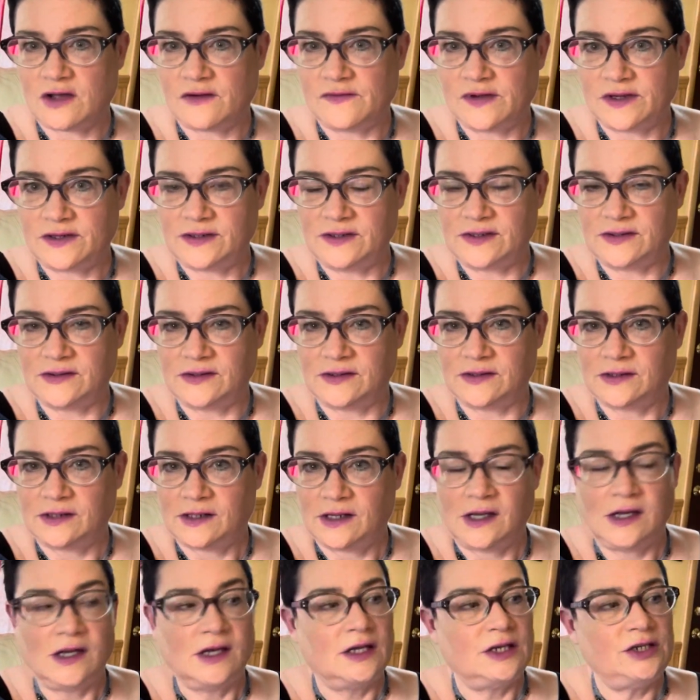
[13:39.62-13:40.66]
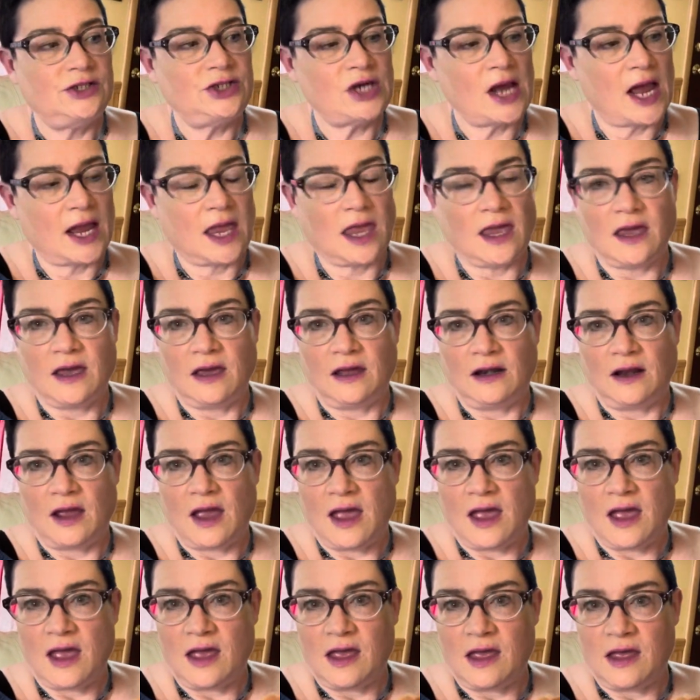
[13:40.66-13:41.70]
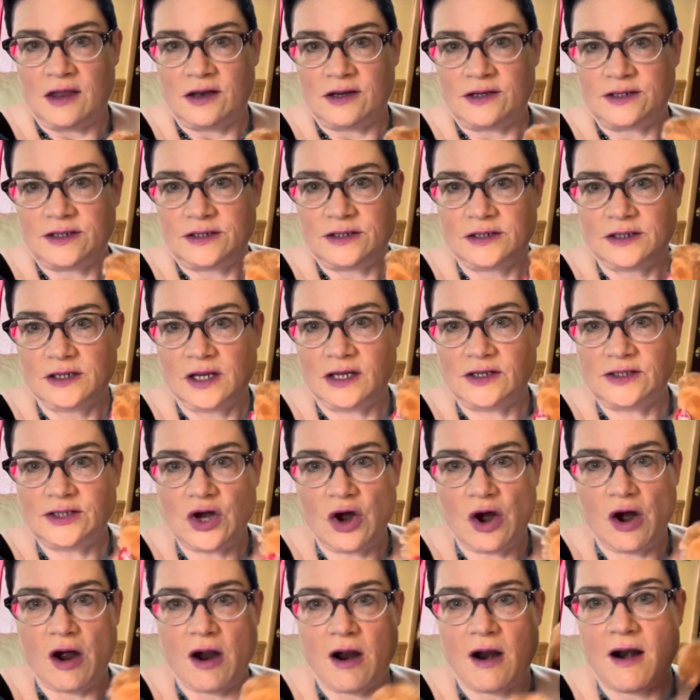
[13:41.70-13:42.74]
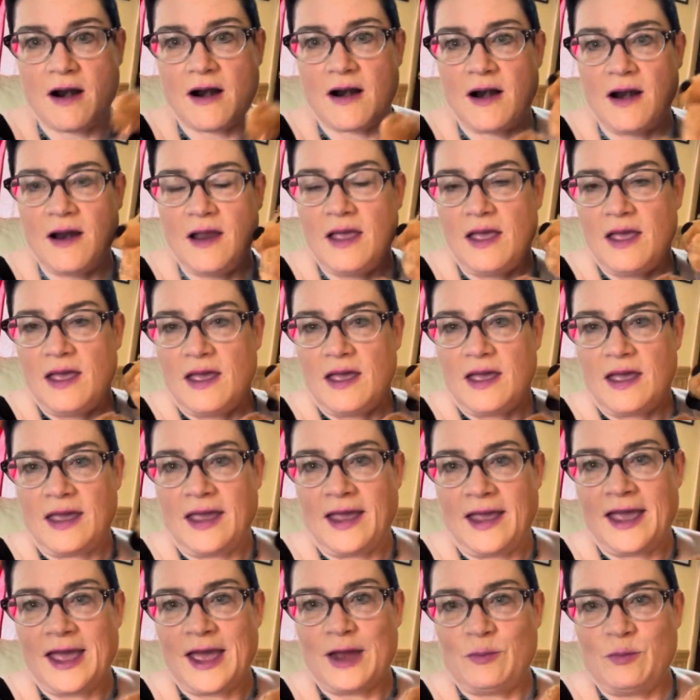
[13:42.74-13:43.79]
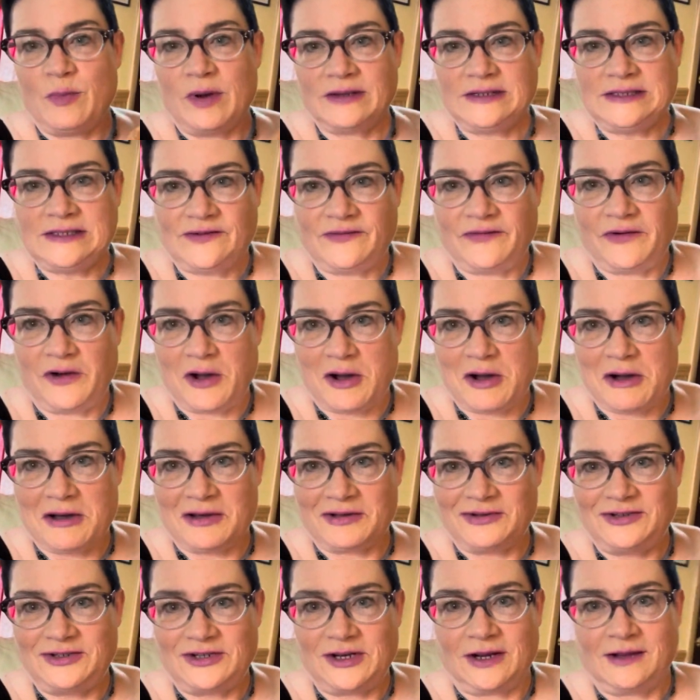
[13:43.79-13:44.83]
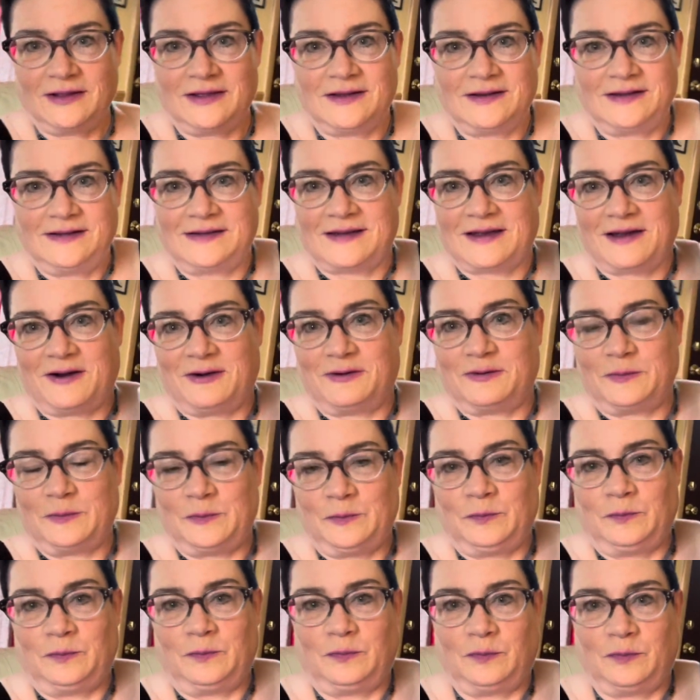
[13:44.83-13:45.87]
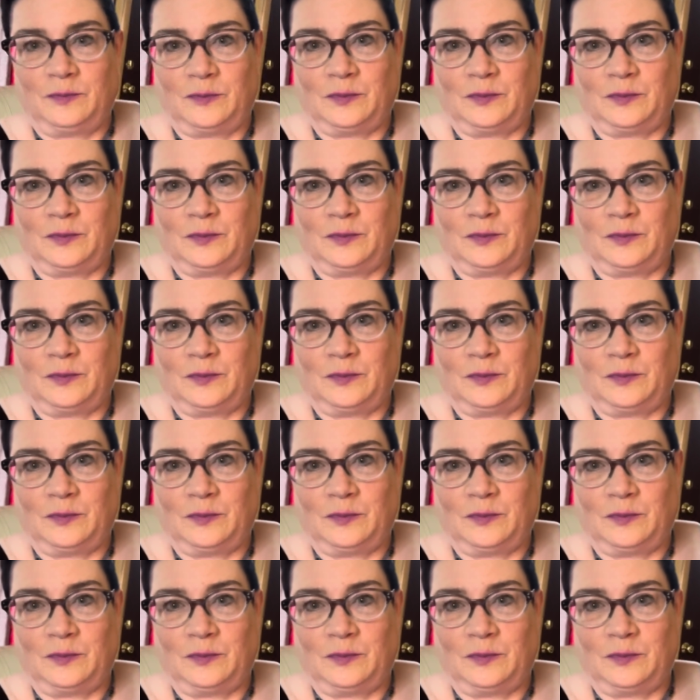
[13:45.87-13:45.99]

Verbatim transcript: its Elvis jacket and guitar, and best of all, check this out.